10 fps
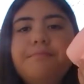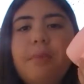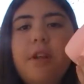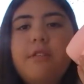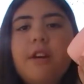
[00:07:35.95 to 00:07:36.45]

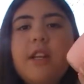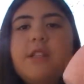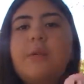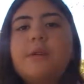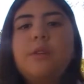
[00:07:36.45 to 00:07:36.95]
Polaroid
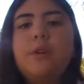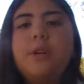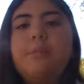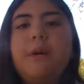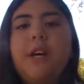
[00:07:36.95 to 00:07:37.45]
is always
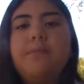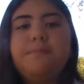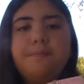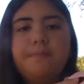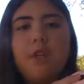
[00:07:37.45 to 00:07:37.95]
good, but
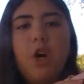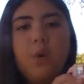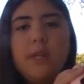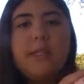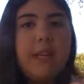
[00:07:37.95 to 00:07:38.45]

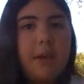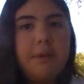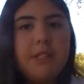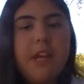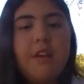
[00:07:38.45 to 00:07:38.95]
always keep
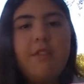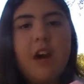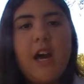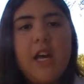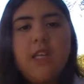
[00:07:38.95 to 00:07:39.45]
it safe,
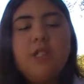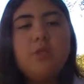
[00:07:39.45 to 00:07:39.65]
guys.